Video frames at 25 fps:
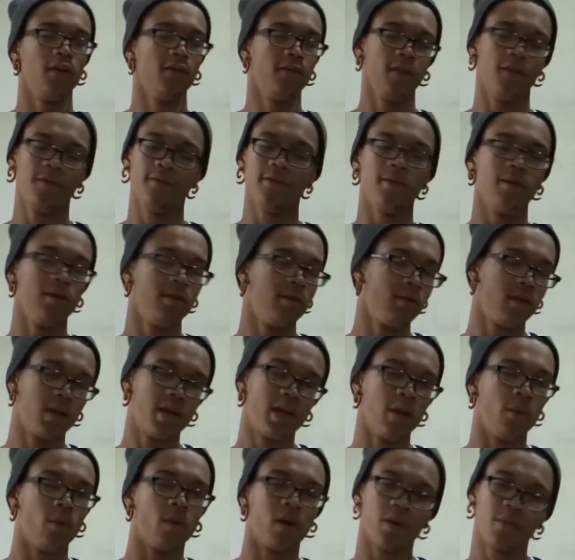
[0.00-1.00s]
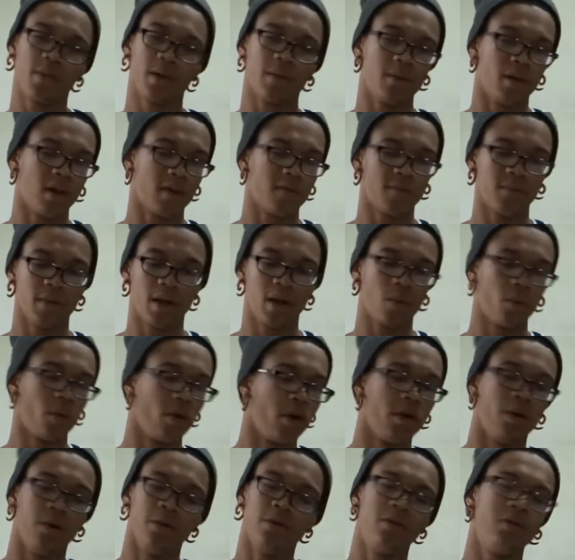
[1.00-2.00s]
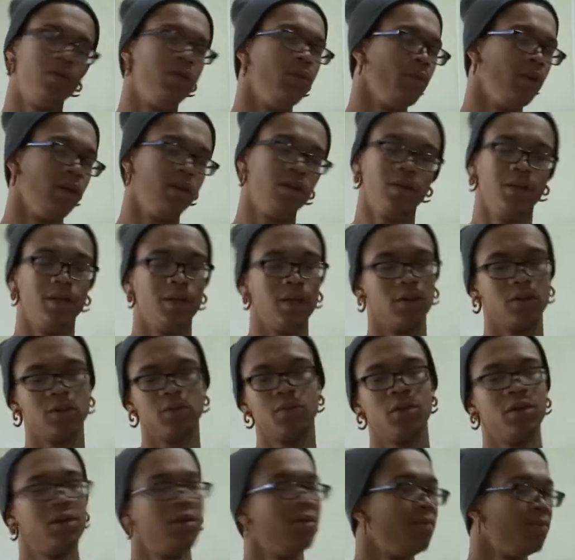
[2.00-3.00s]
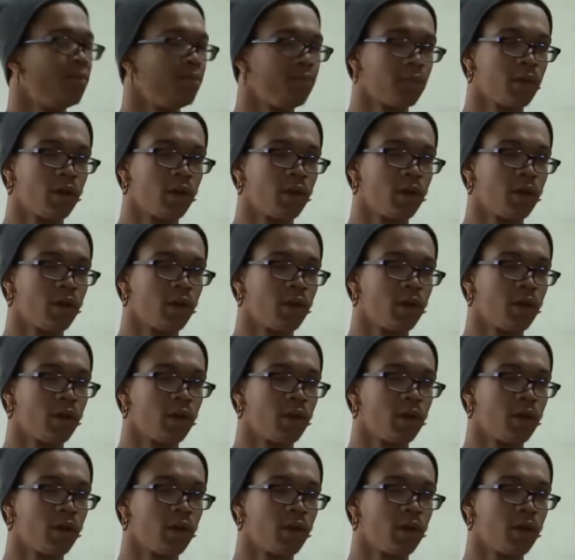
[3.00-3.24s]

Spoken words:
If you get where I'm coming from. I don't want to go into too many details, but